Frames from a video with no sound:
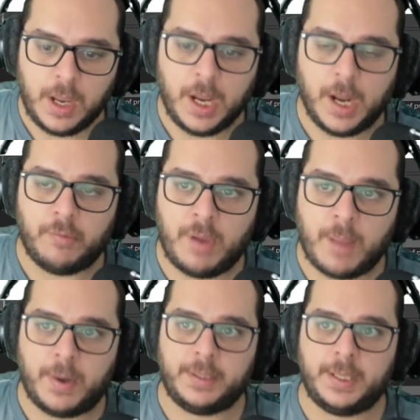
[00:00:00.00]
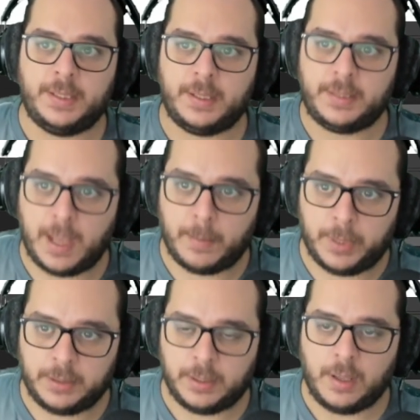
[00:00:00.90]
Remember that the
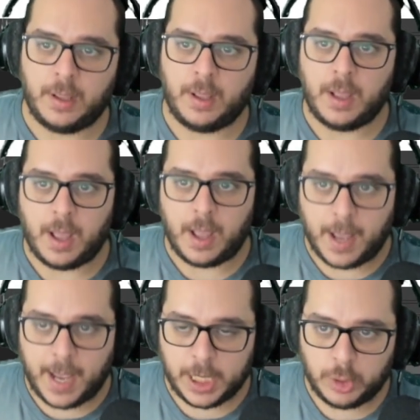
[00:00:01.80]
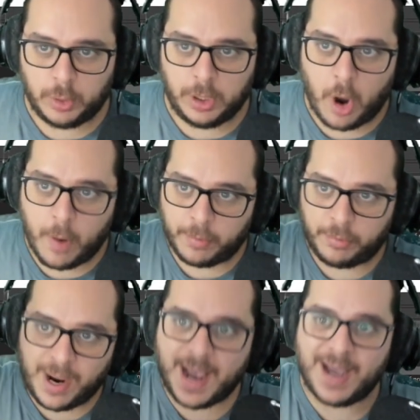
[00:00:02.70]
template actually
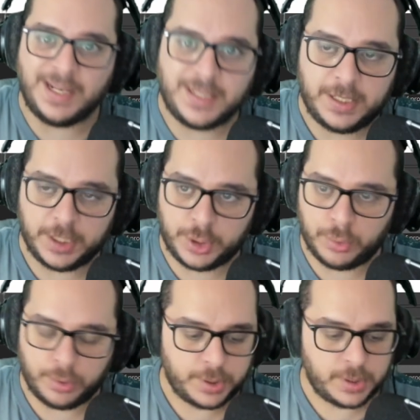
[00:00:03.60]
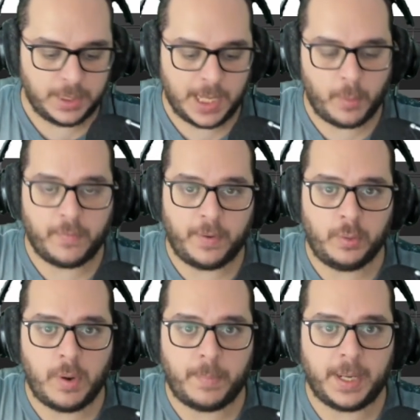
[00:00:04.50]
overrides the source. Now, if I do apply